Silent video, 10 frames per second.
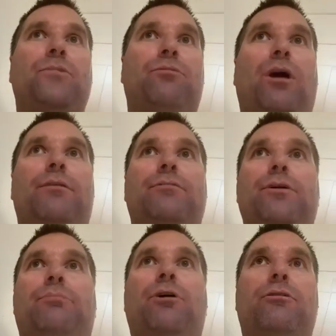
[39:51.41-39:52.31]
Rod and
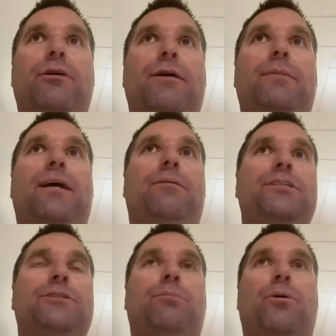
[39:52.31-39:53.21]
Reel program, and how we
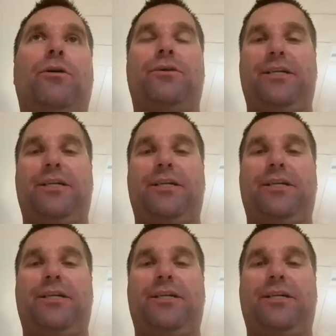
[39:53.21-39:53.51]
support all the